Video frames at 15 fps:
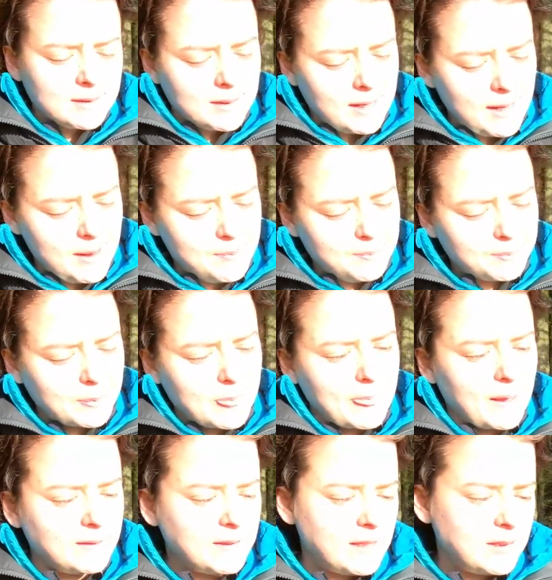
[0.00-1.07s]
And
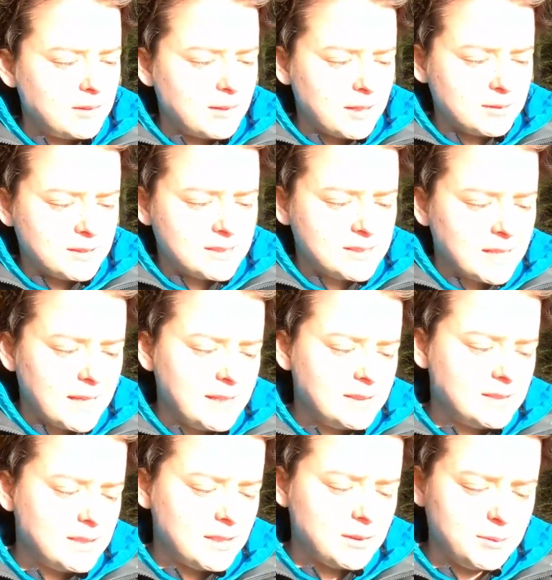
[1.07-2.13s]
then around the
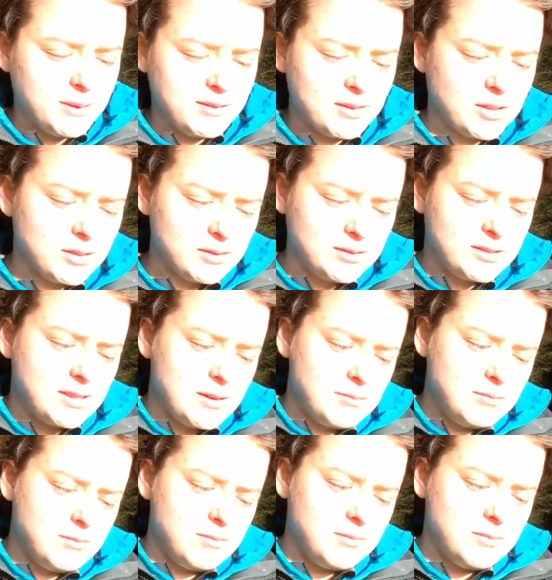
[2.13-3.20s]
sides here we've got
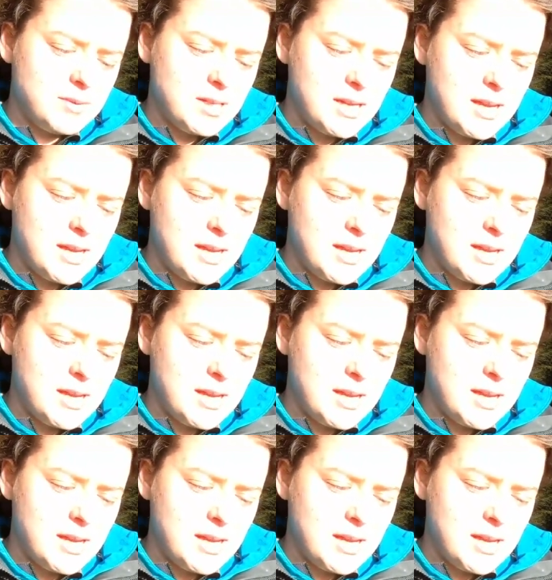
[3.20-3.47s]
some